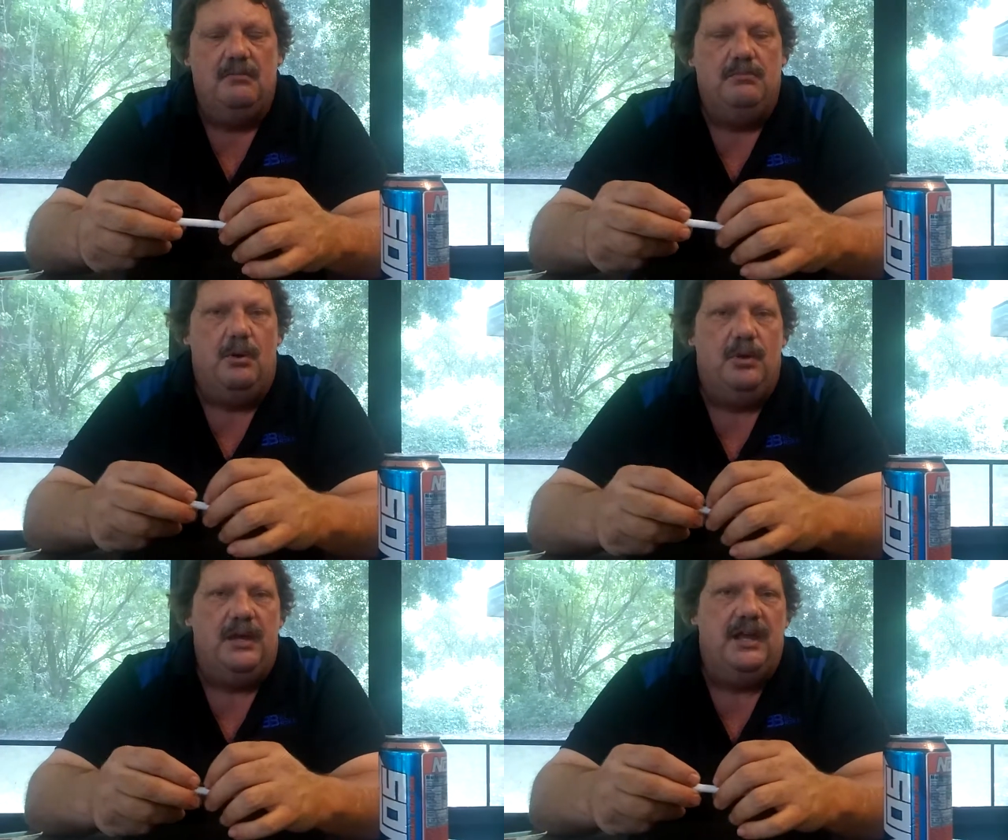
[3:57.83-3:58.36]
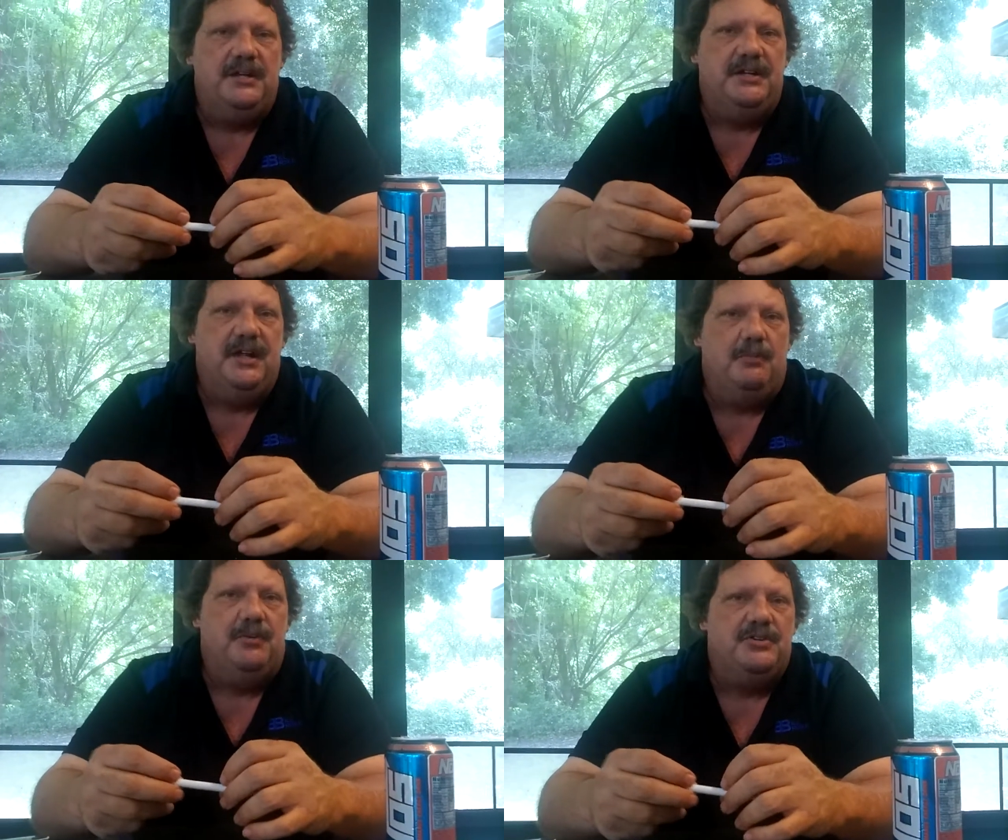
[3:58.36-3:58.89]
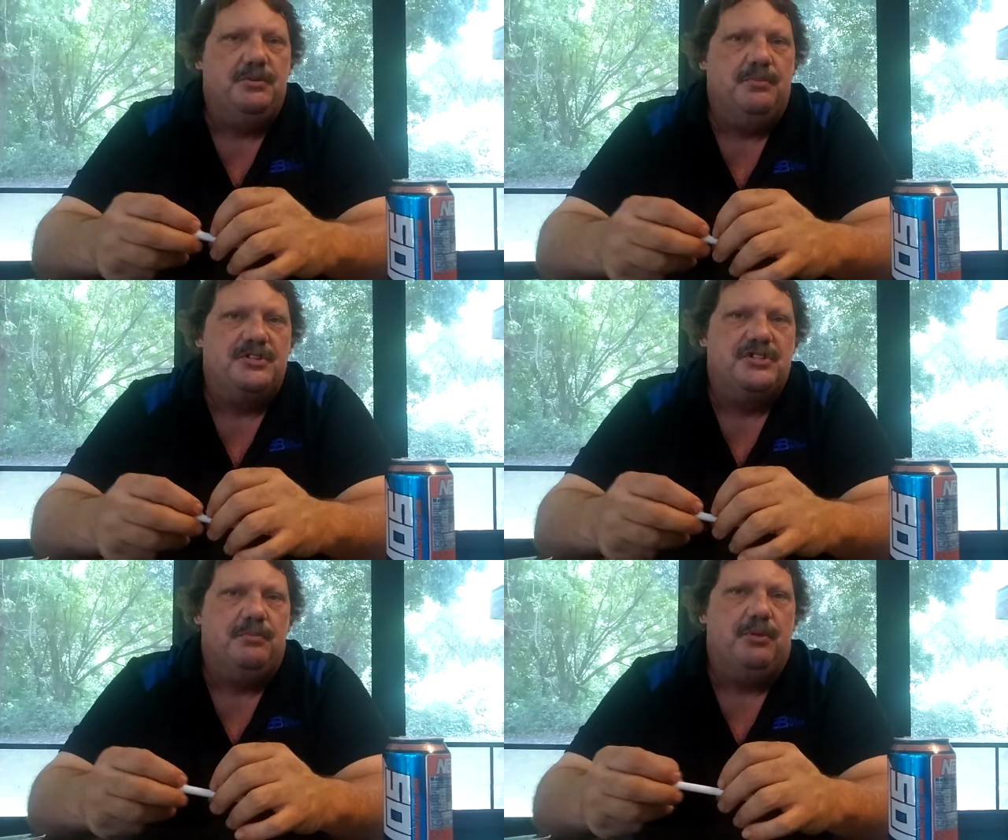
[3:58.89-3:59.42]
but we ended up with too
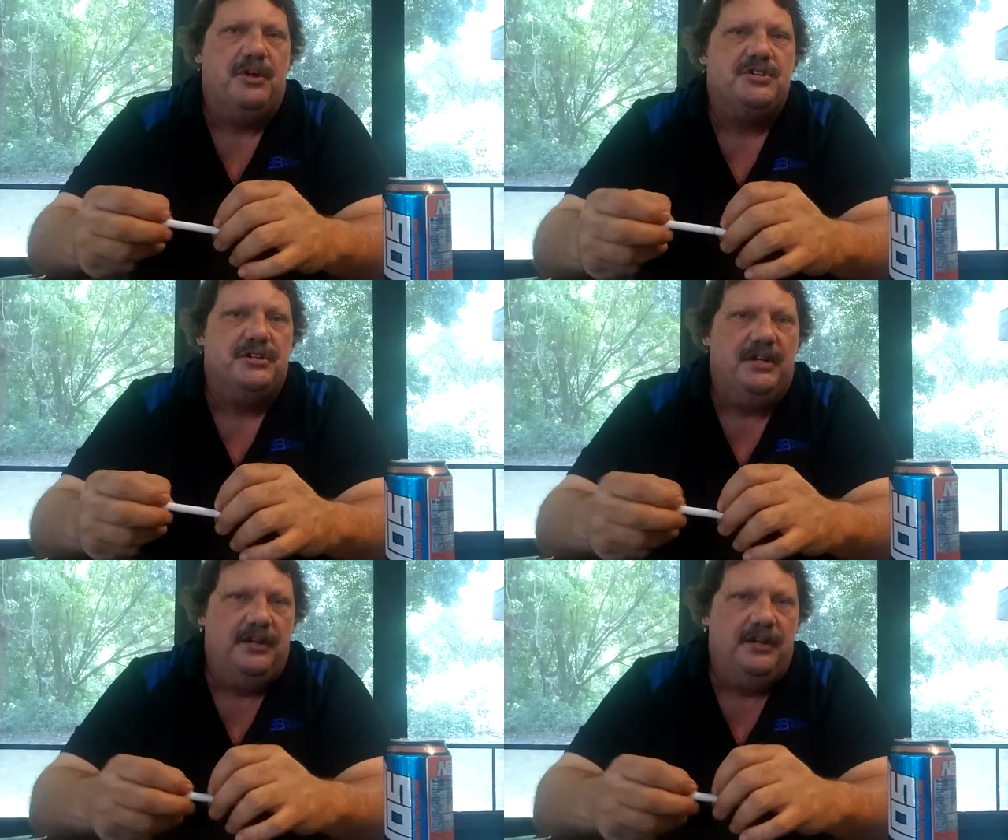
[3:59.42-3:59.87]
much compression